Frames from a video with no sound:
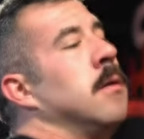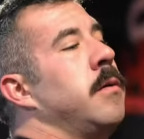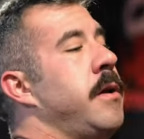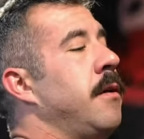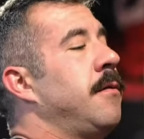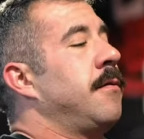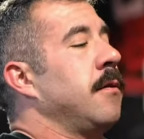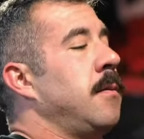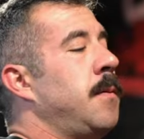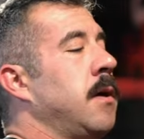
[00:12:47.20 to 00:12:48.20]
When you're
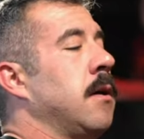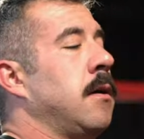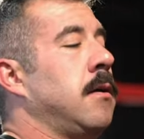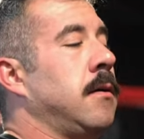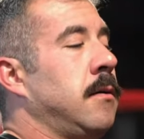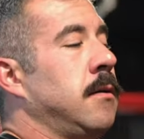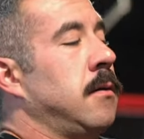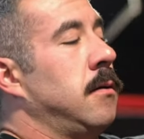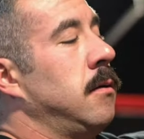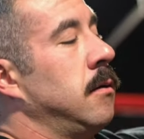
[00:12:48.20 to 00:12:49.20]
sleeping on a
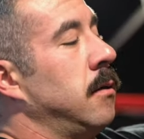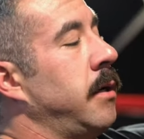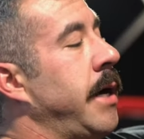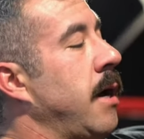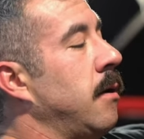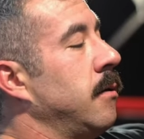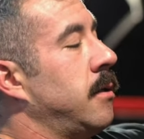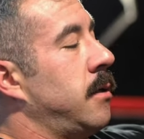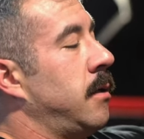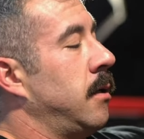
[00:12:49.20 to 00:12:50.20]
couch
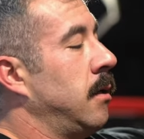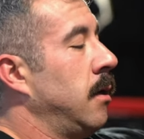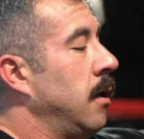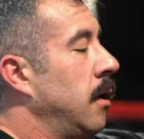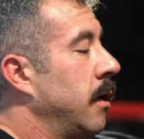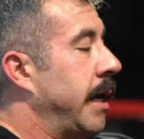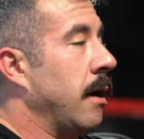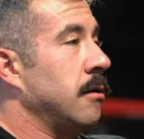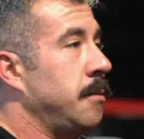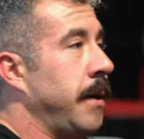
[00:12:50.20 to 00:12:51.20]

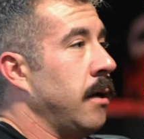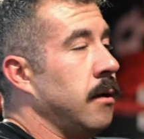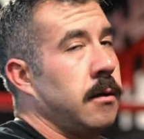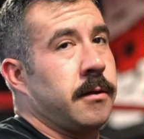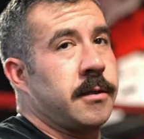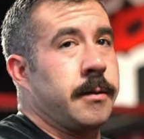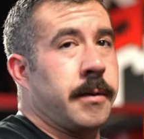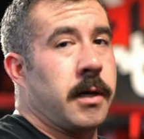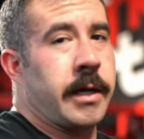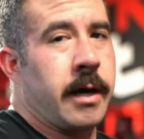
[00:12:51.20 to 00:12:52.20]
bed, you're
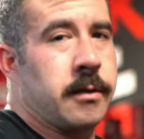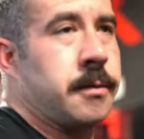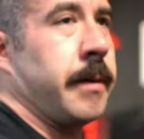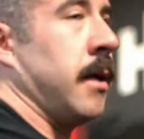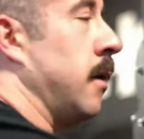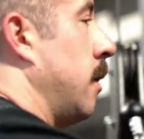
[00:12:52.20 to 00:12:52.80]
sleeping on a couch bed.